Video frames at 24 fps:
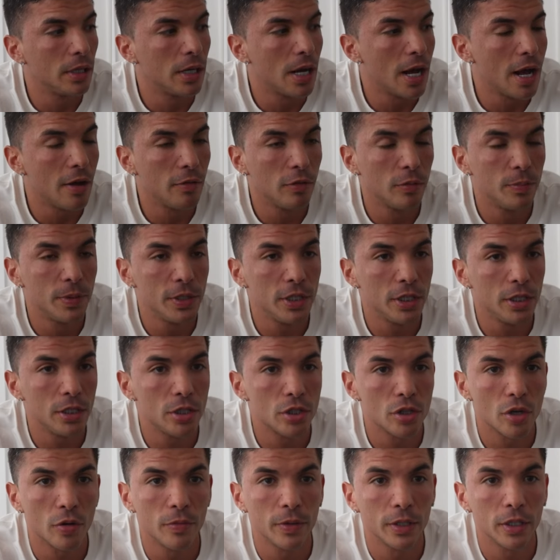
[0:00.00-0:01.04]
I will be
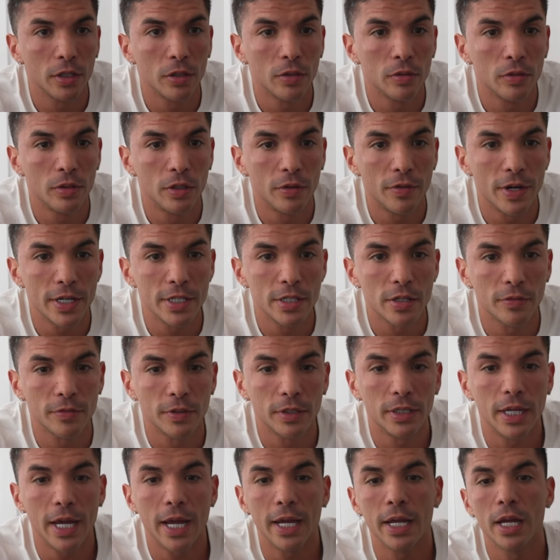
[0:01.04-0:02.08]
showing you the rest of the
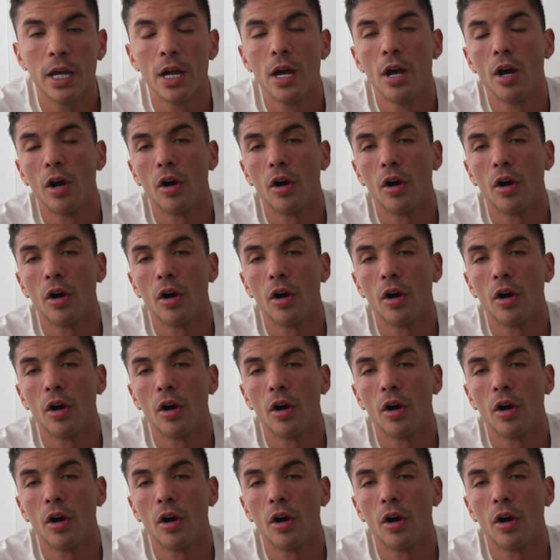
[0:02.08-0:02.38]
day.